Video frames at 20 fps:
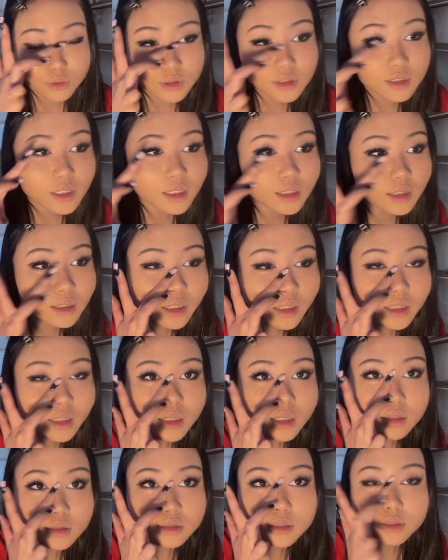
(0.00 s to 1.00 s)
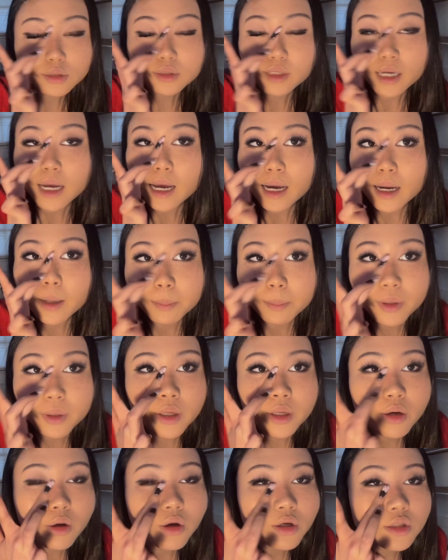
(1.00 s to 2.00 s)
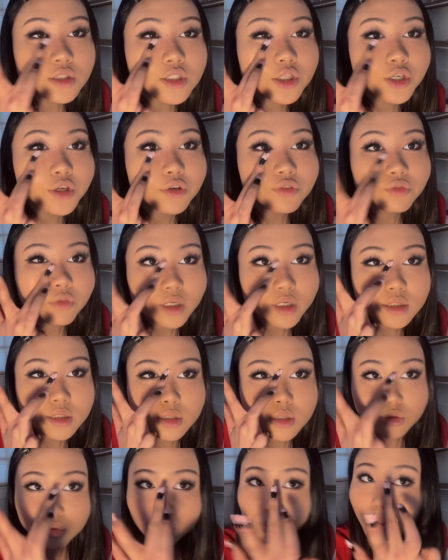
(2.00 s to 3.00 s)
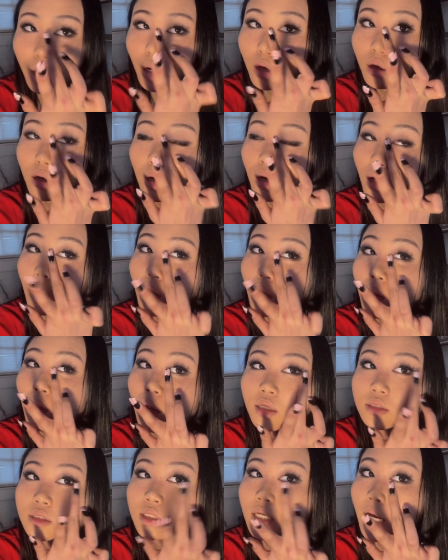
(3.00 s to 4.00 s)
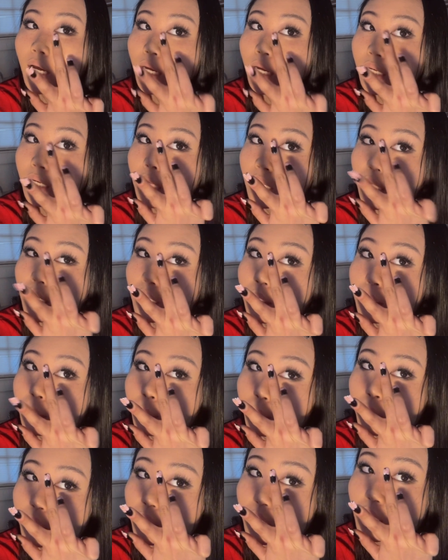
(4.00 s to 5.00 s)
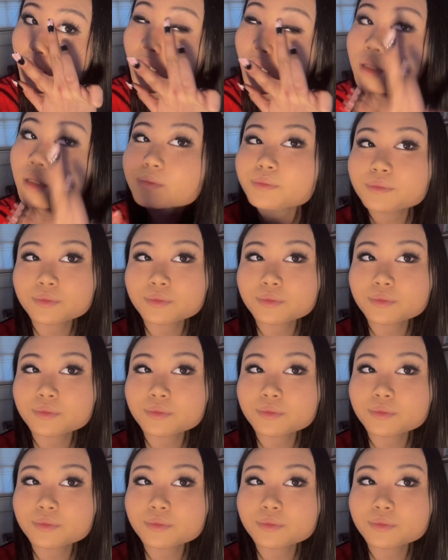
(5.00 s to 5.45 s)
just kind of like tap it onto your face as well to kind of like blend it.